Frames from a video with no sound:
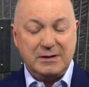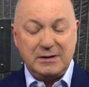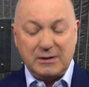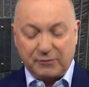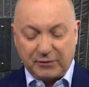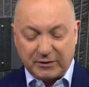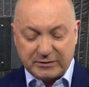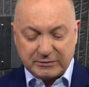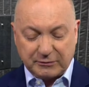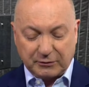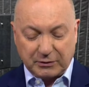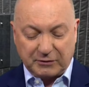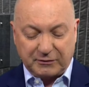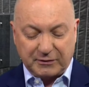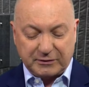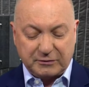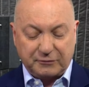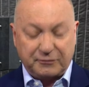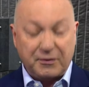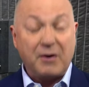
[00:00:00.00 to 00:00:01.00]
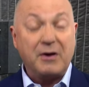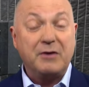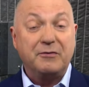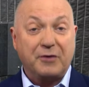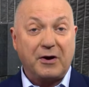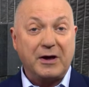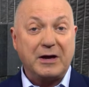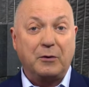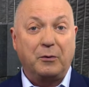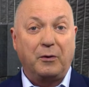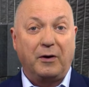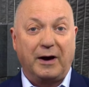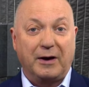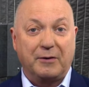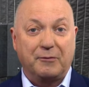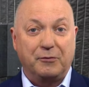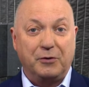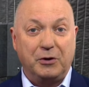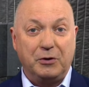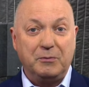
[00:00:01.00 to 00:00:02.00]
First of all, if it's a very, very quiet
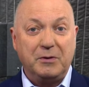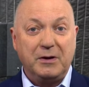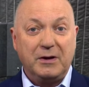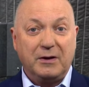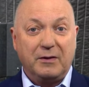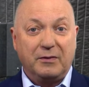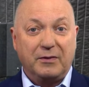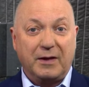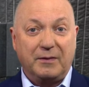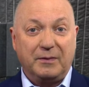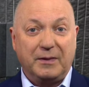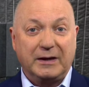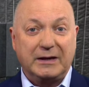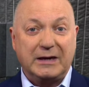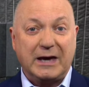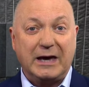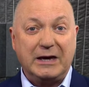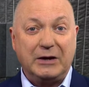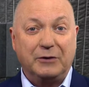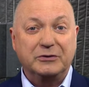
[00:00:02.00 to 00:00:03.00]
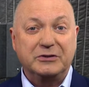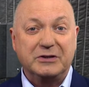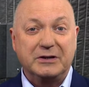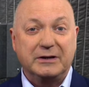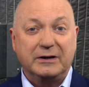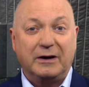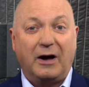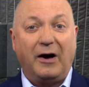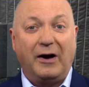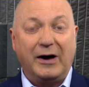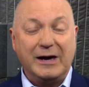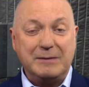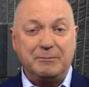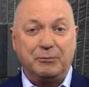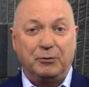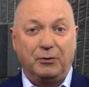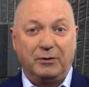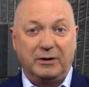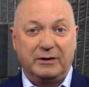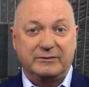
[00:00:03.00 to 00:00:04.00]
room, then the Kaotica
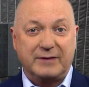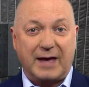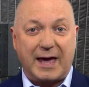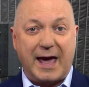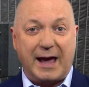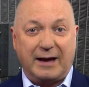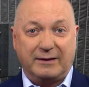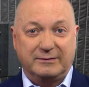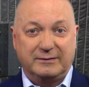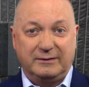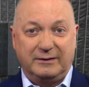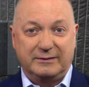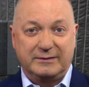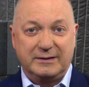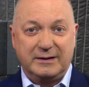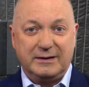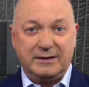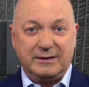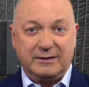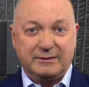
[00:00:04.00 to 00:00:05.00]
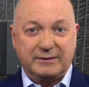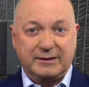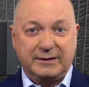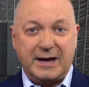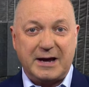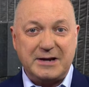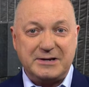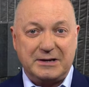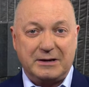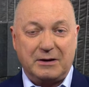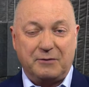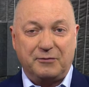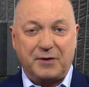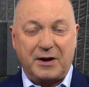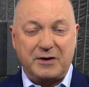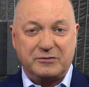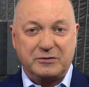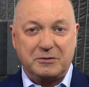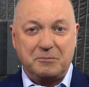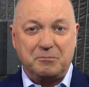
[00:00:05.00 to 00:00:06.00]
Eyeball is excellent. Canadian
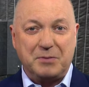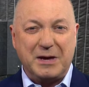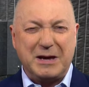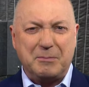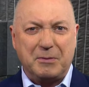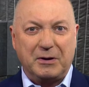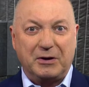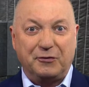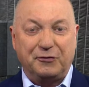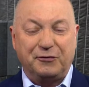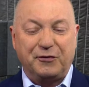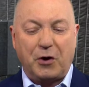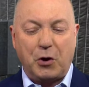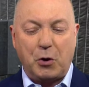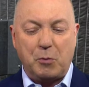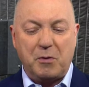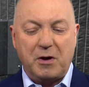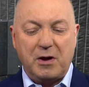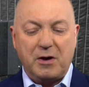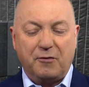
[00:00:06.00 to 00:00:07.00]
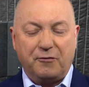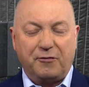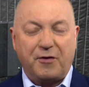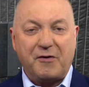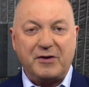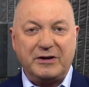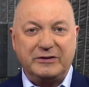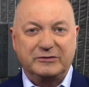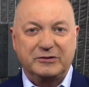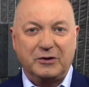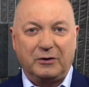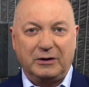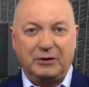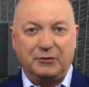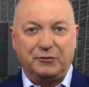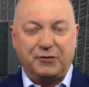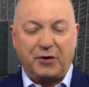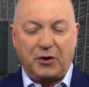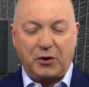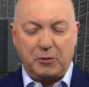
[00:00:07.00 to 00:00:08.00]
invention, big bit of foam, very solid
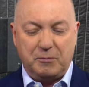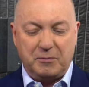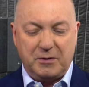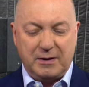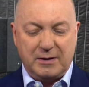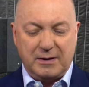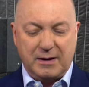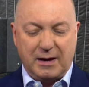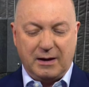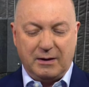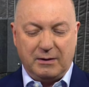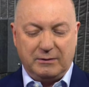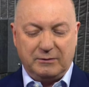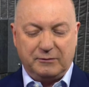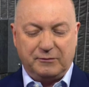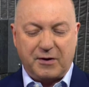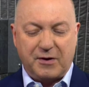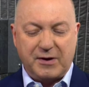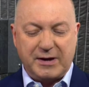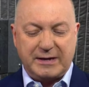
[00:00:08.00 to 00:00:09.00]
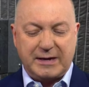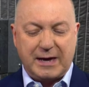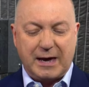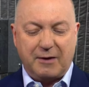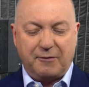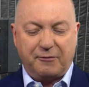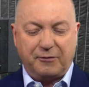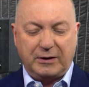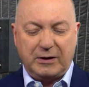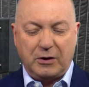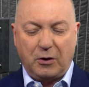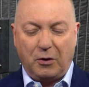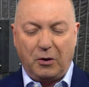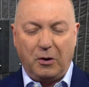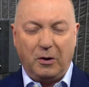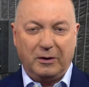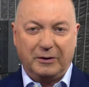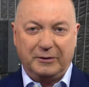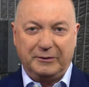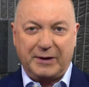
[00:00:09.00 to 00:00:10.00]
foam, and very carefully
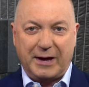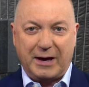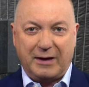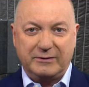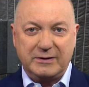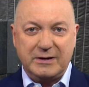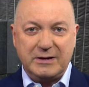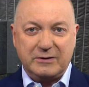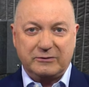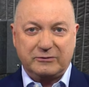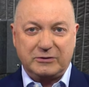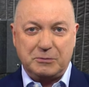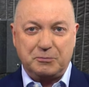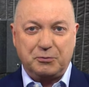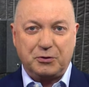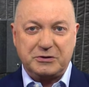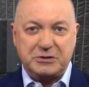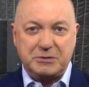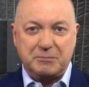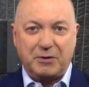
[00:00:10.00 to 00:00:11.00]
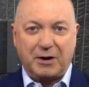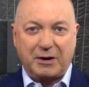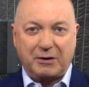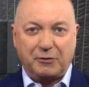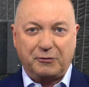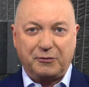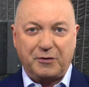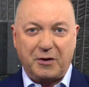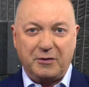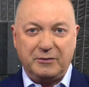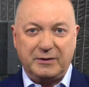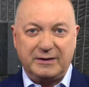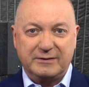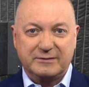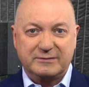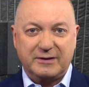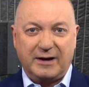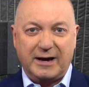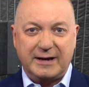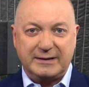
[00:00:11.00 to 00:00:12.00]
hollowed out. So you put your microphone
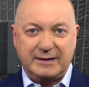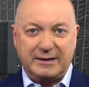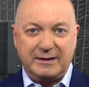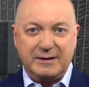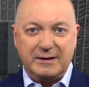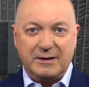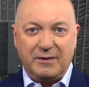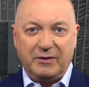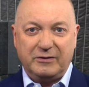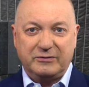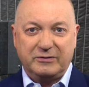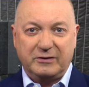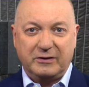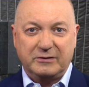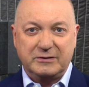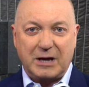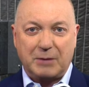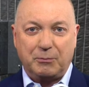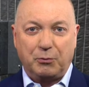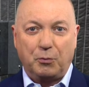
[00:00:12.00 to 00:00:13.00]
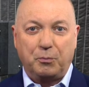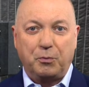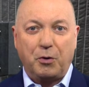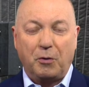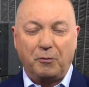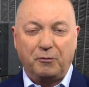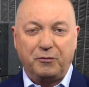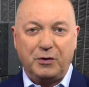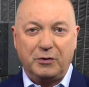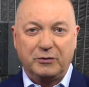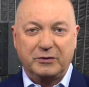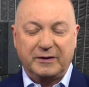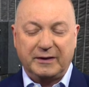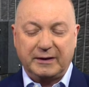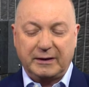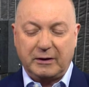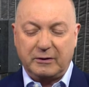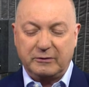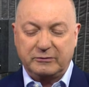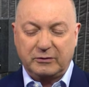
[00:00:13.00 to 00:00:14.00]
inside it. This is a double pop filter that
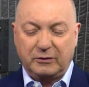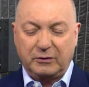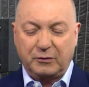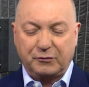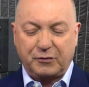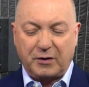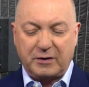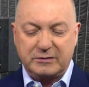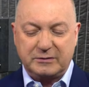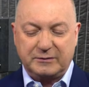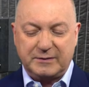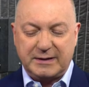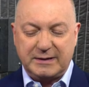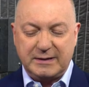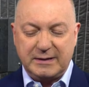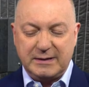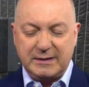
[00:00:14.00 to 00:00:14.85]
goes on the front of it.